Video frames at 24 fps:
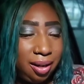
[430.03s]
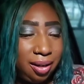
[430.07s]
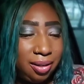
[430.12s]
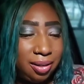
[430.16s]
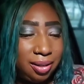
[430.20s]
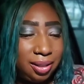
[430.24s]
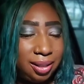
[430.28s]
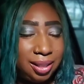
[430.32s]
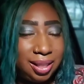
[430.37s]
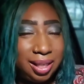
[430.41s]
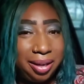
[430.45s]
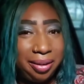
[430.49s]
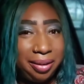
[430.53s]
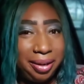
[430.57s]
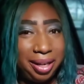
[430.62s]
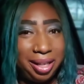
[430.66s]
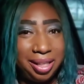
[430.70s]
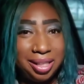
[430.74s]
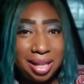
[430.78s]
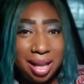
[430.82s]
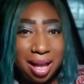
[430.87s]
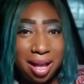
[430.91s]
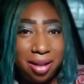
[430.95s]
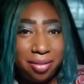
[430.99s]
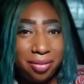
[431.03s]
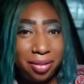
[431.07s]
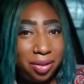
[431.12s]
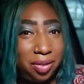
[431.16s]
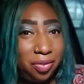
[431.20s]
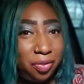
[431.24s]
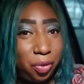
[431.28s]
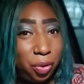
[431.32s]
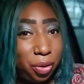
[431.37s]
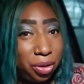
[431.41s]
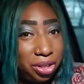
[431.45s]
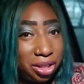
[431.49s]
series of
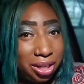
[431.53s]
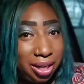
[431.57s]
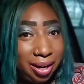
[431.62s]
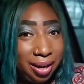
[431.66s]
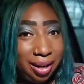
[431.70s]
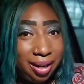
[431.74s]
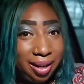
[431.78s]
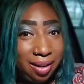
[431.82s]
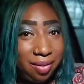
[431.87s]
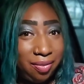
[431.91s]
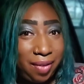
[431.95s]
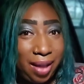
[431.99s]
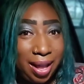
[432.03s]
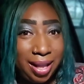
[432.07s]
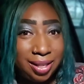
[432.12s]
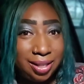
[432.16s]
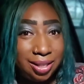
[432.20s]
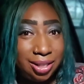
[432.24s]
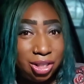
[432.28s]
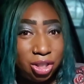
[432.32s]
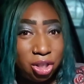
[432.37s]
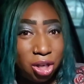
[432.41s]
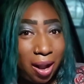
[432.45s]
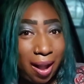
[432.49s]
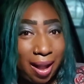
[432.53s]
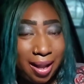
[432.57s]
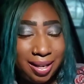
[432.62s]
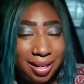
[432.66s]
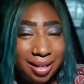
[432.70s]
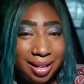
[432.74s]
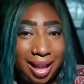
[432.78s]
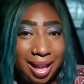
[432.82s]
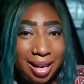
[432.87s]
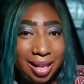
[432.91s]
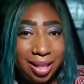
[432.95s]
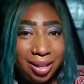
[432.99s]
unfortunate events trying
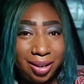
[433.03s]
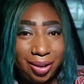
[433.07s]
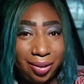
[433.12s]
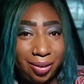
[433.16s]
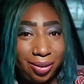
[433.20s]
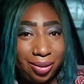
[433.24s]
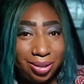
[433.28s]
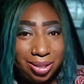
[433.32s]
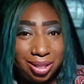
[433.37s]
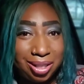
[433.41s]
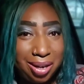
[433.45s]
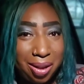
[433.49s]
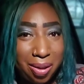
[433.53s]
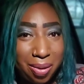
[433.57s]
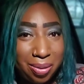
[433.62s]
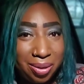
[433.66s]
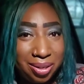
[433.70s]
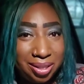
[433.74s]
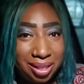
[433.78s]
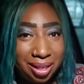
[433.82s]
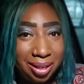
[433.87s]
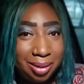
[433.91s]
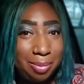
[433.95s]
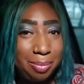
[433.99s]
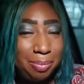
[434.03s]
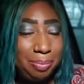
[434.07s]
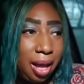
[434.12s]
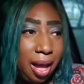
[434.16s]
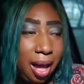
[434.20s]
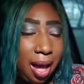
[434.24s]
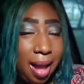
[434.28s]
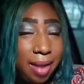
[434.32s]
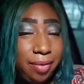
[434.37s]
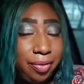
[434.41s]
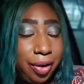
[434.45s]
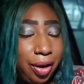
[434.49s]
to get the girl to notice him.
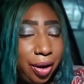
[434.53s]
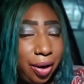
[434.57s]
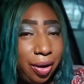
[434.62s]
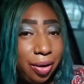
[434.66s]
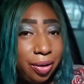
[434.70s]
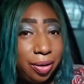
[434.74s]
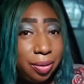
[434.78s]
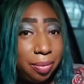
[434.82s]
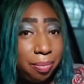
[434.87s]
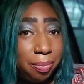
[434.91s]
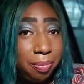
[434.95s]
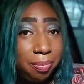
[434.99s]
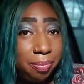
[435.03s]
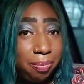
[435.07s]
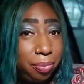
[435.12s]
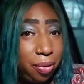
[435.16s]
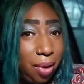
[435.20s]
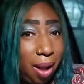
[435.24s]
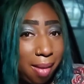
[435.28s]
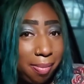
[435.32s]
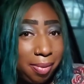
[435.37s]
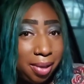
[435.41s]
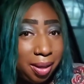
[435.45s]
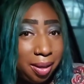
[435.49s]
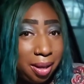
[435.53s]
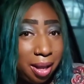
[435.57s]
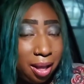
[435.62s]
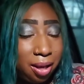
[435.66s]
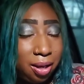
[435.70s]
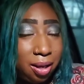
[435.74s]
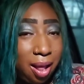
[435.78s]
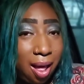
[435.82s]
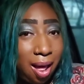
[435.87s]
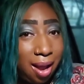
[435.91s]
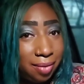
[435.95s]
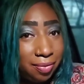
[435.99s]
I've heard probably a
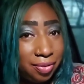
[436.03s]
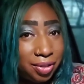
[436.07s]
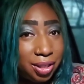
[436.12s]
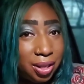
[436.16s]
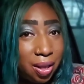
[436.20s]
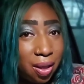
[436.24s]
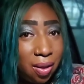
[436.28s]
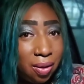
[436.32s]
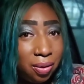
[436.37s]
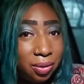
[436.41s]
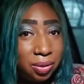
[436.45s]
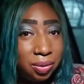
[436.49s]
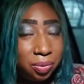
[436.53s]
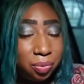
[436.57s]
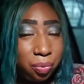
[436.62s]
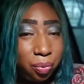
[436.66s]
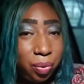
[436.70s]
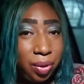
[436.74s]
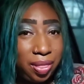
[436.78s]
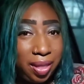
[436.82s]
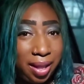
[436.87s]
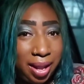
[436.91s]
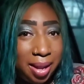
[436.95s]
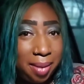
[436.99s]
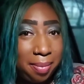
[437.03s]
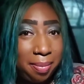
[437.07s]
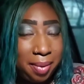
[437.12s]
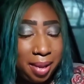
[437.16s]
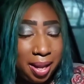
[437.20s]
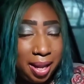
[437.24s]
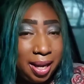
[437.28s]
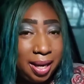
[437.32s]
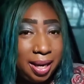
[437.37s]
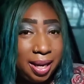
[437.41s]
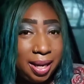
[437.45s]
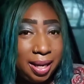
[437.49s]
lot of songs with him
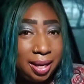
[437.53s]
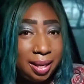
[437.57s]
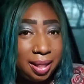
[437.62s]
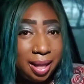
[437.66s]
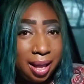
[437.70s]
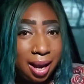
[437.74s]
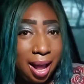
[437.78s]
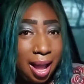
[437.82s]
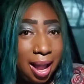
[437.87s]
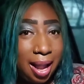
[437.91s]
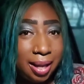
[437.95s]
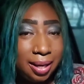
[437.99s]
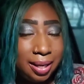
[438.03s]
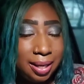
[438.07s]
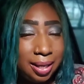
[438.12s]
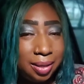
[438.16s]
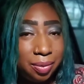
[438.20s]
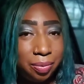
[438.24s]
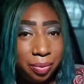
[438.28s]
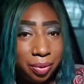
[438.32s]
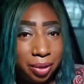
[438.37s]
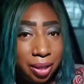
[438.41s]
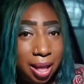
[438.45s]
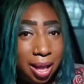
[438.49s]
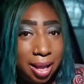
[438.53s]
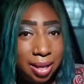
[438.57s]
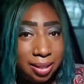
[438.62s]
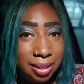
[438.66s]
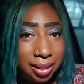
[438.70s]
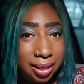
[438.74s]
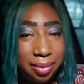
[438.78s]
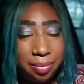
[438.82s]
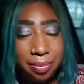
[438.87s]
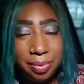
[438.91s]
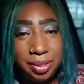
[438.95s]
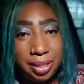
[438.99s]
in it that I didn't realize
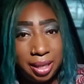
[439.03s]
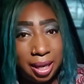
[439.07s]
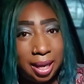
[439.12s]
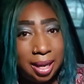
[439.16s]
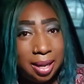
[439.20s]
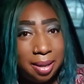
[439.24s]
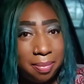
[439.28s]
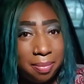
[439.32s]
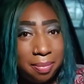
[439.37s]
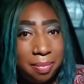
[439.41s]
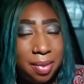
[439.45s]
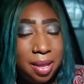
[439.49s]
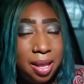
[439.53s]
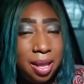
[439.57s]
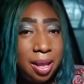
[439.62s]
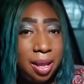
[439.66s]
it was him.